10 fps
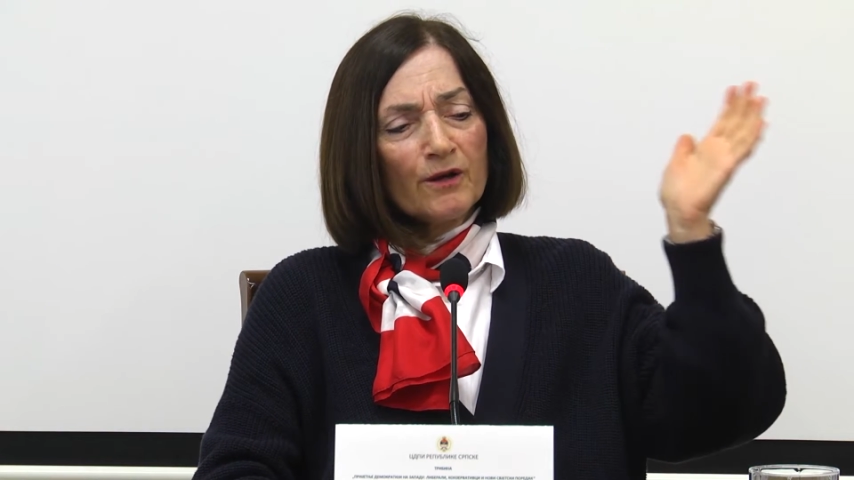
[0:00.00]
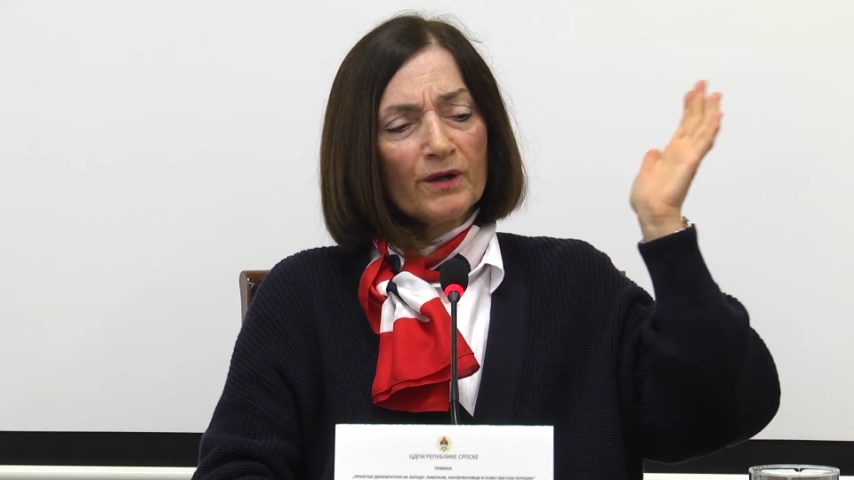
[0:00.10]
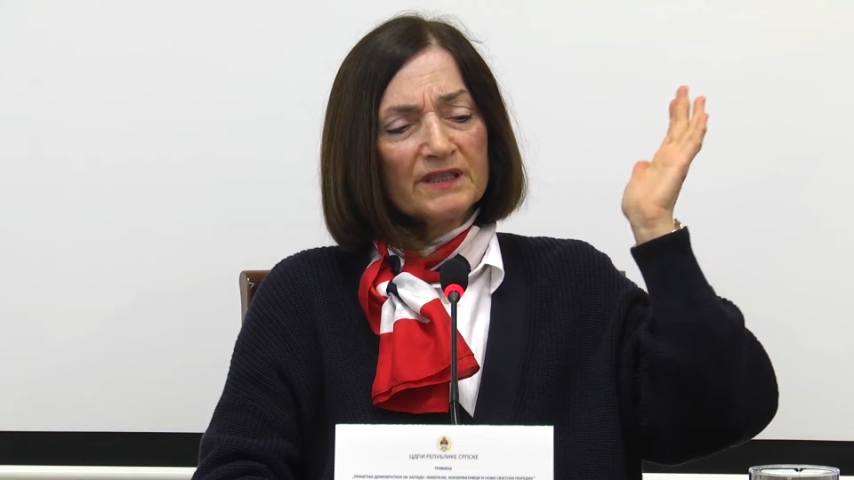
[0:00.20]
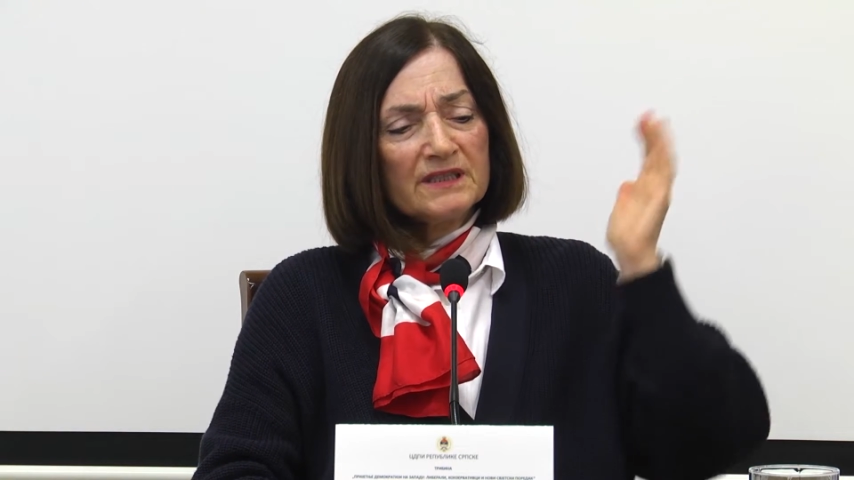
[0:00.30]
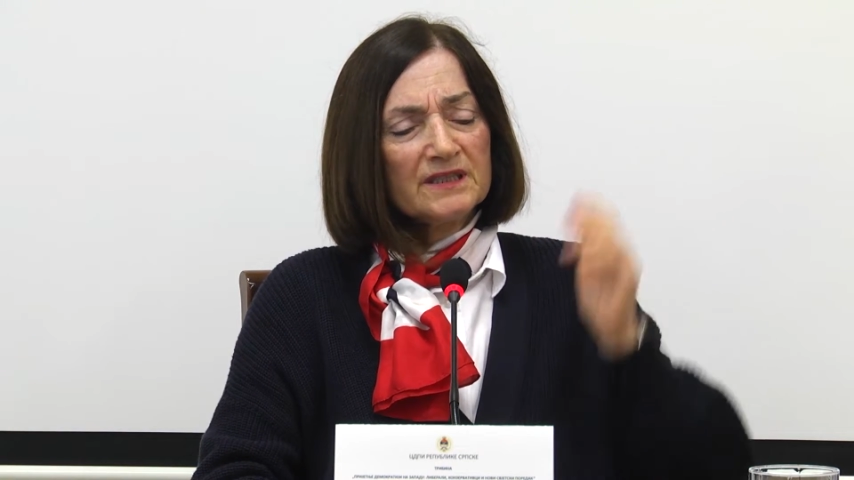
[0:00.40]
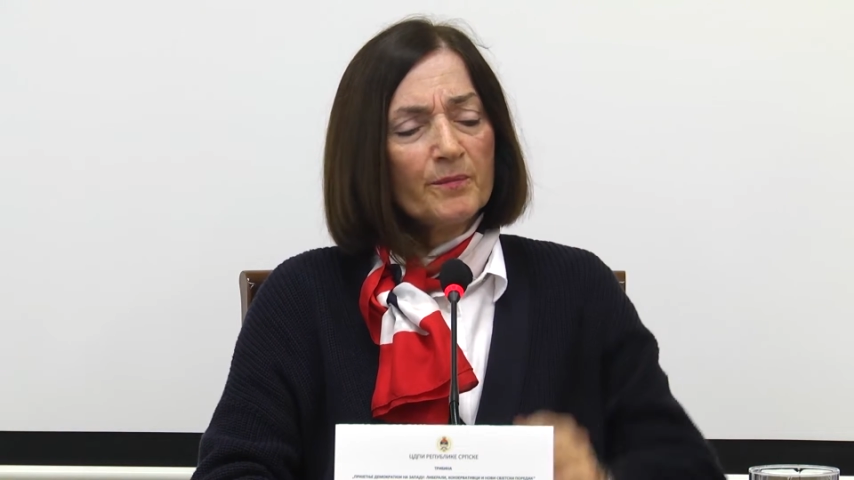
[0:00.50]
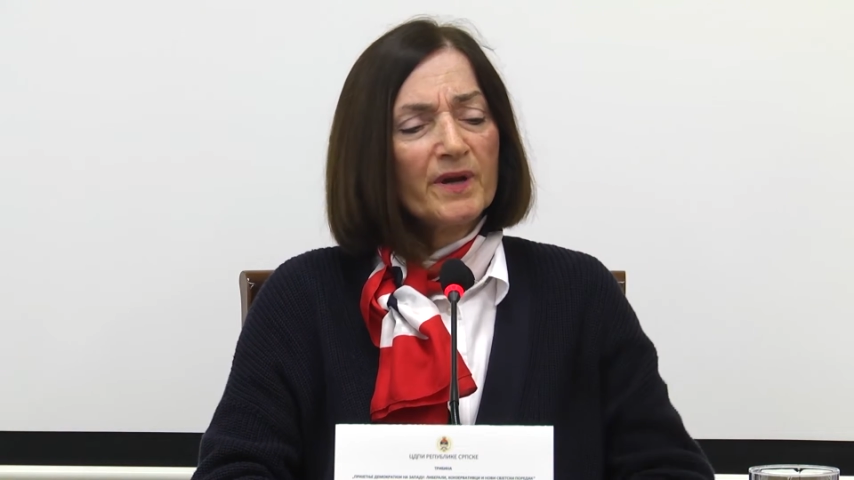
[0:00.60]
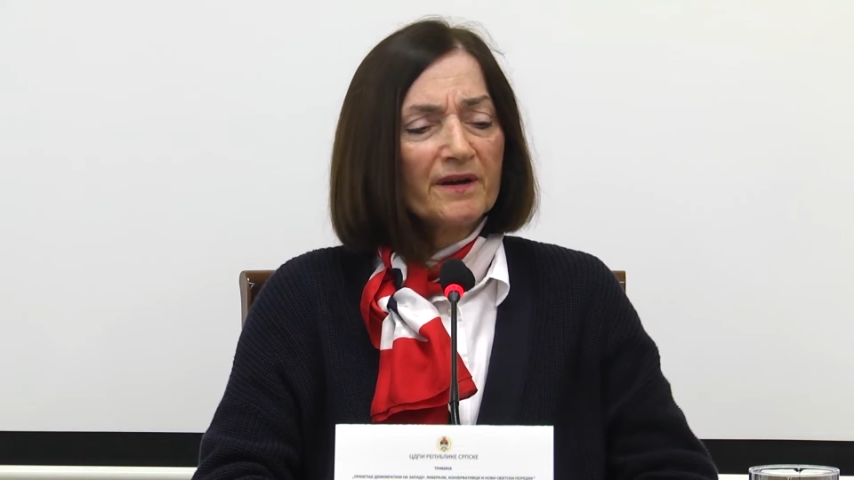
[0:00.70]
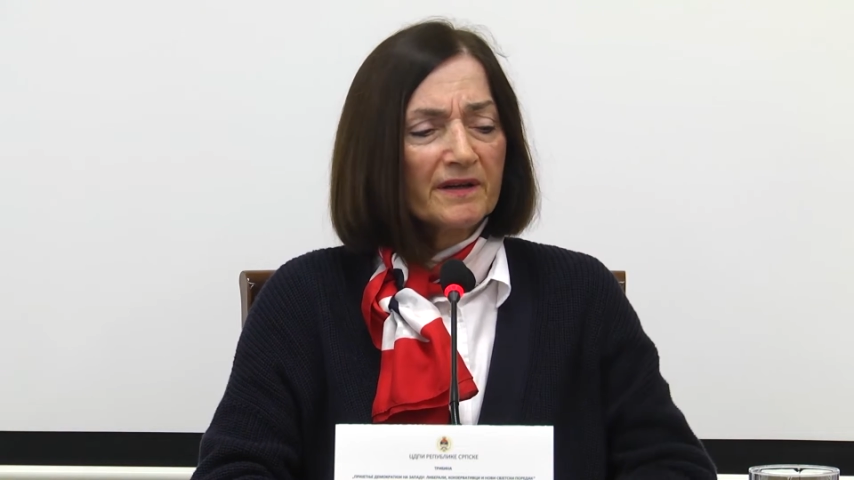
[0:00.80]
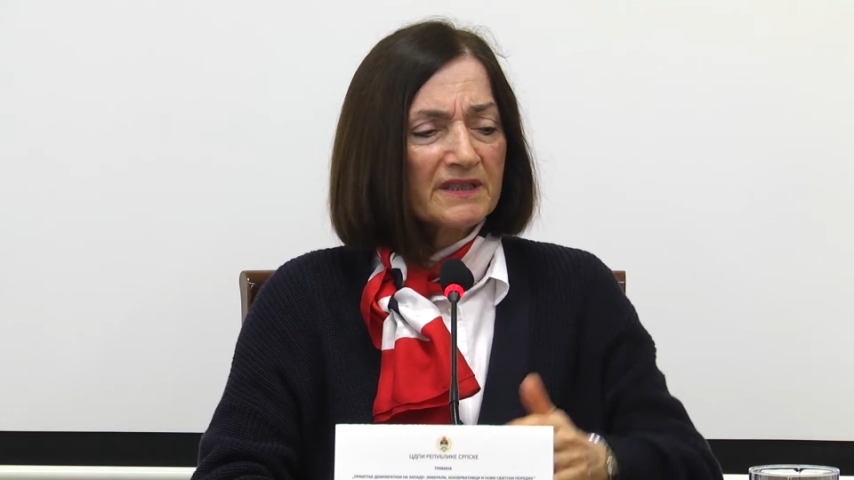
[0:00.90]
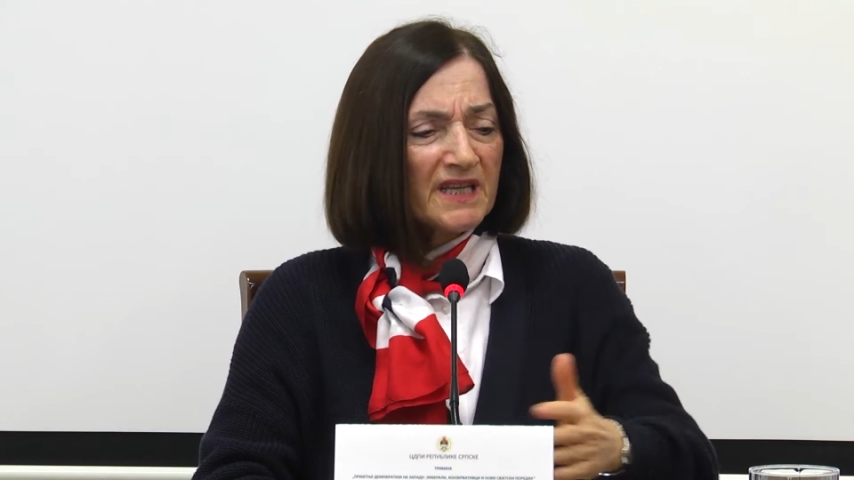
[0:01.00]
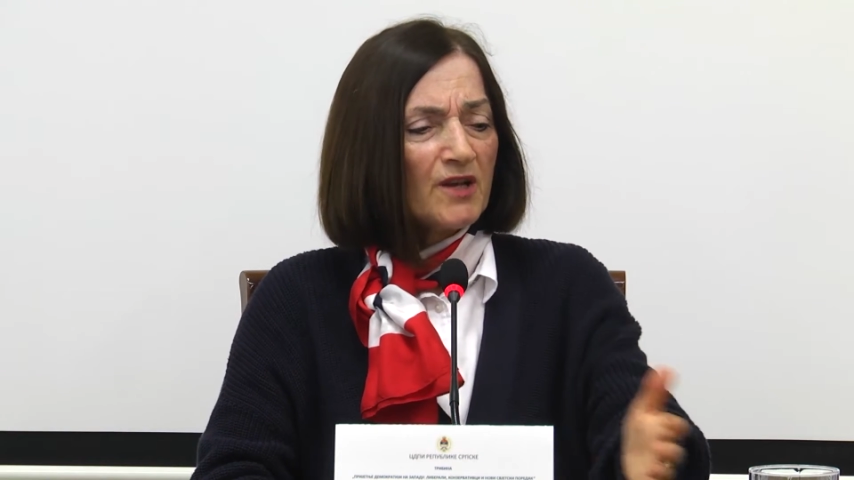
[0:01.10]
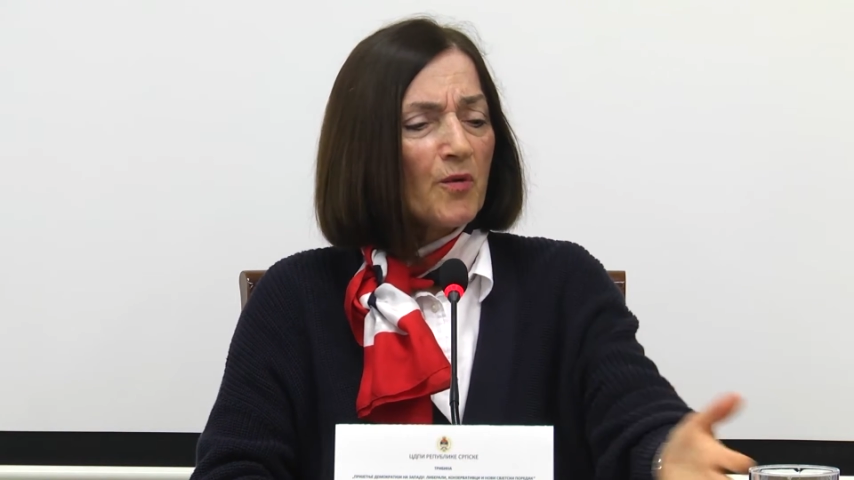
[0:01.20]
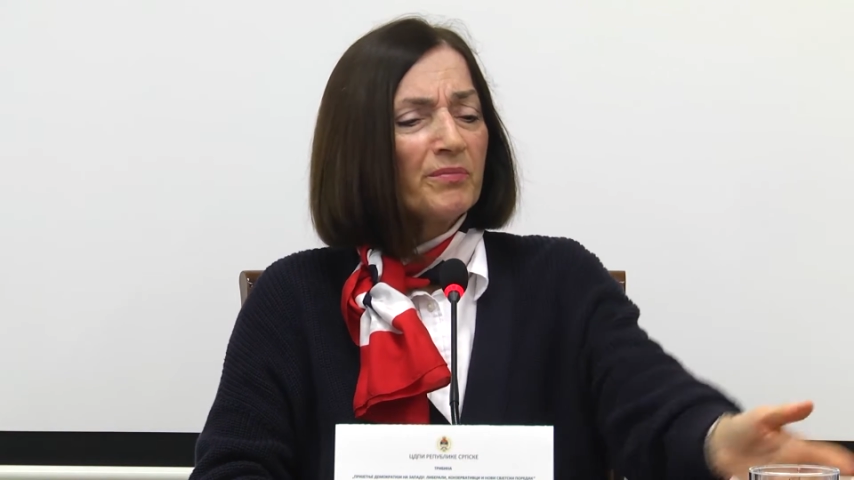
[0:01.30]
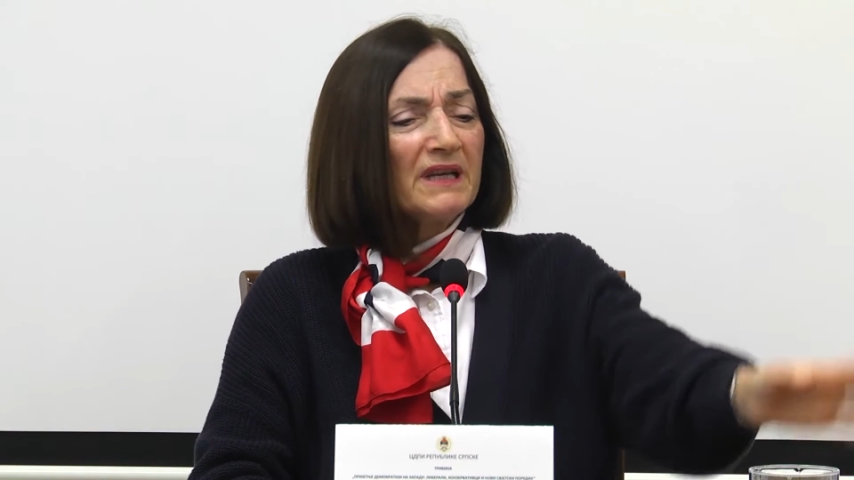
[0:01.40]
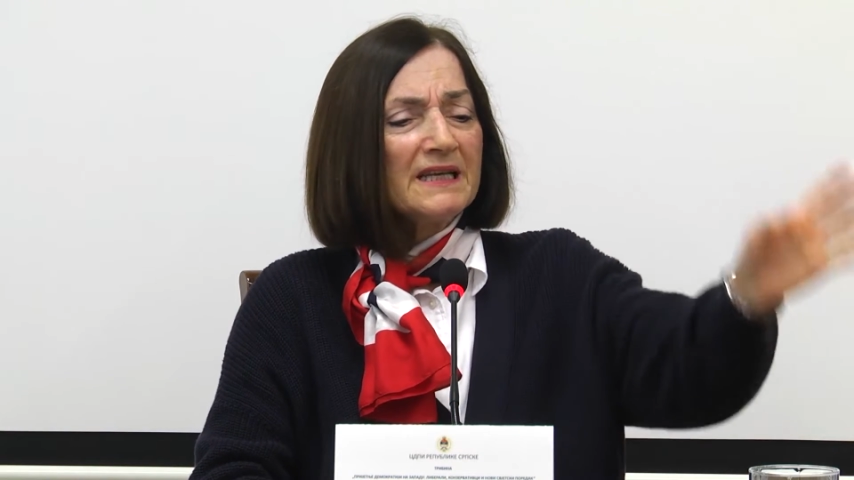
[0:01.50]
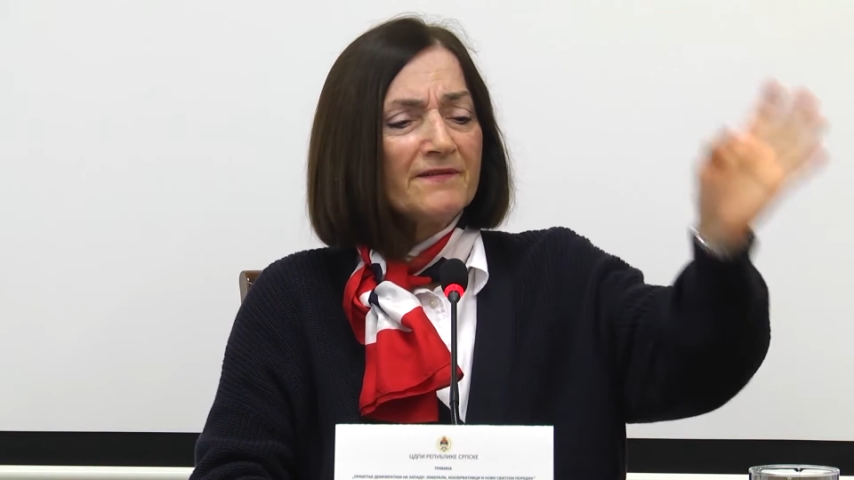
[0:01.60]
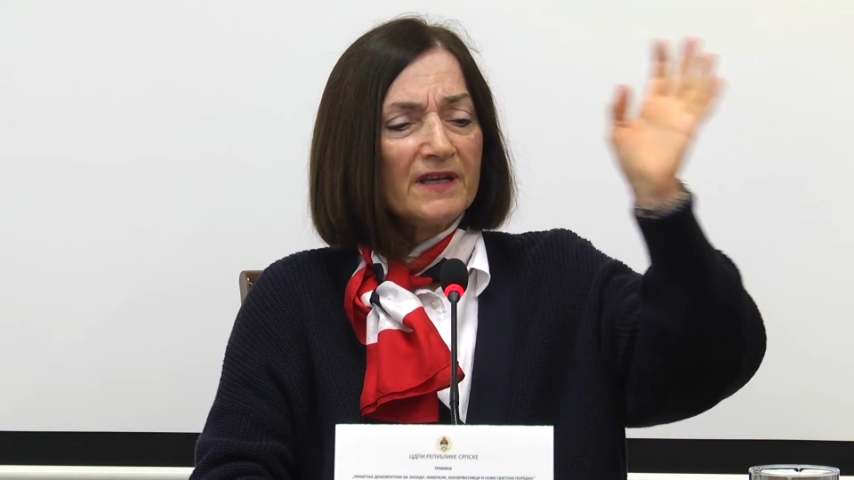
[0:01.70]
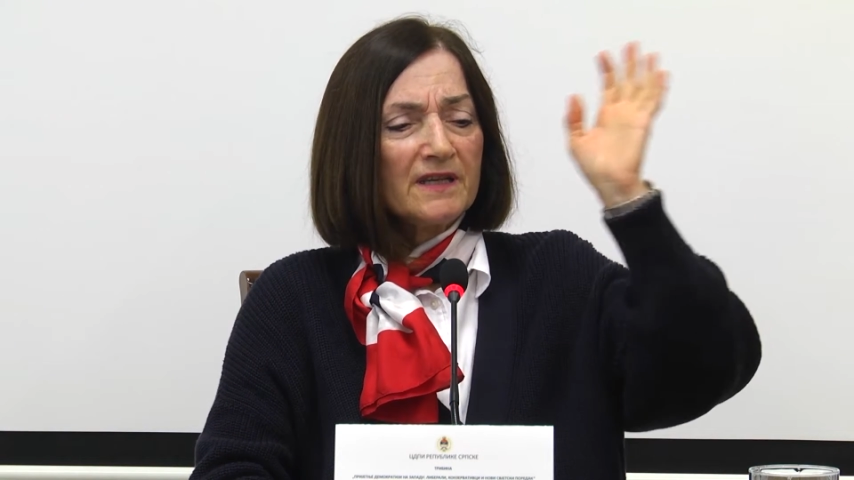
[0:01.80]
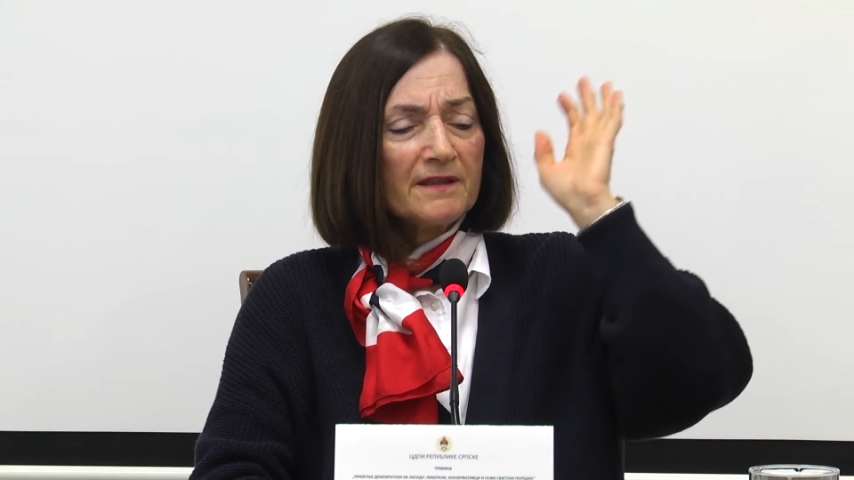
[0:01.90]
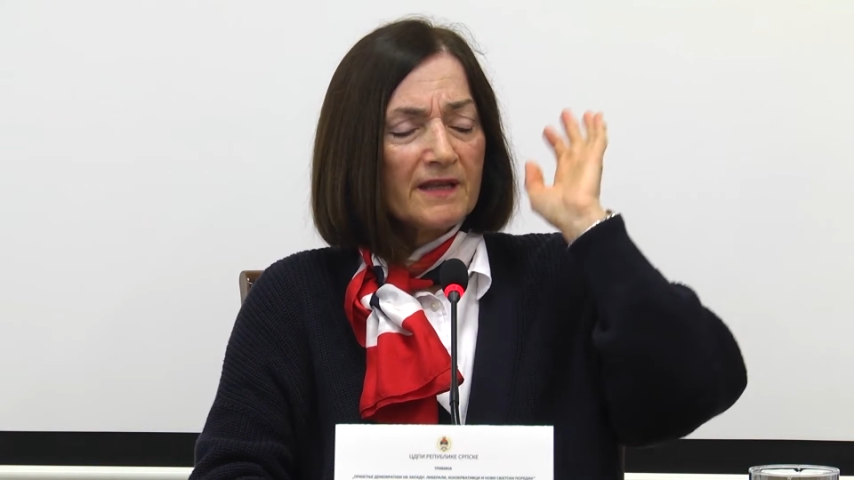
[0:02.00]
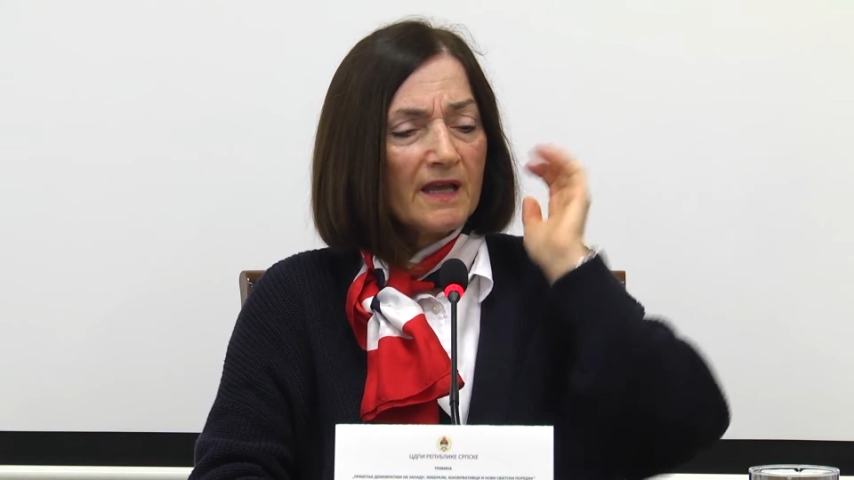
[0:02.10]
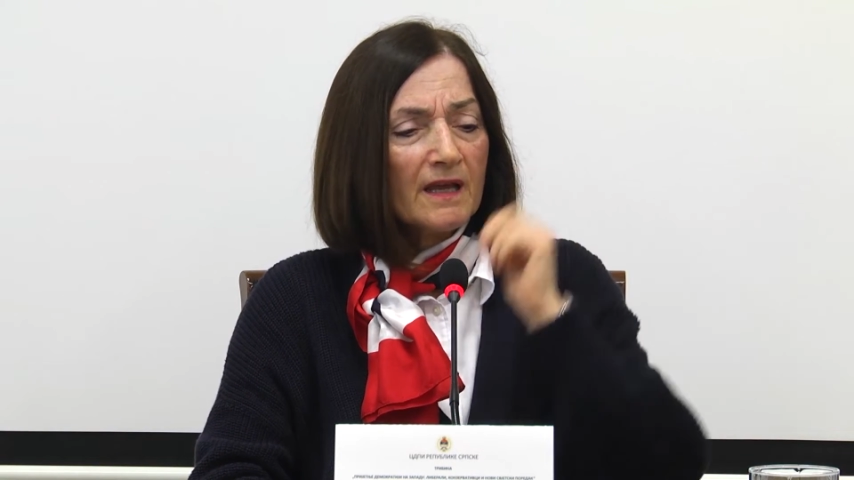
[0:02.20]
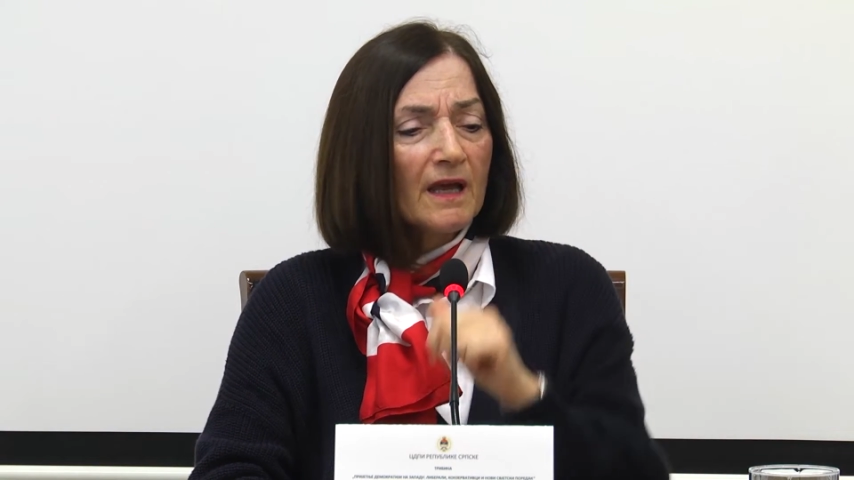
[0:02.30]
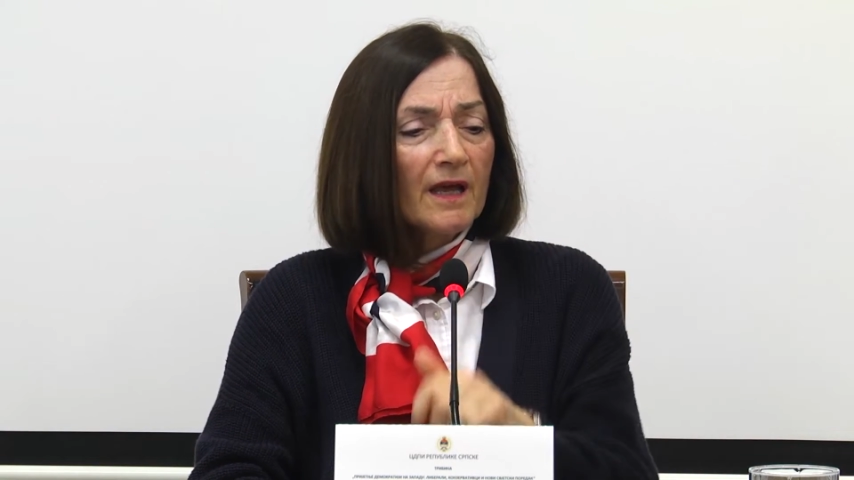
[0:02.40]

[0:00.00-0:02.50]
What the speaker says: look at these Americans, they don't believe anything.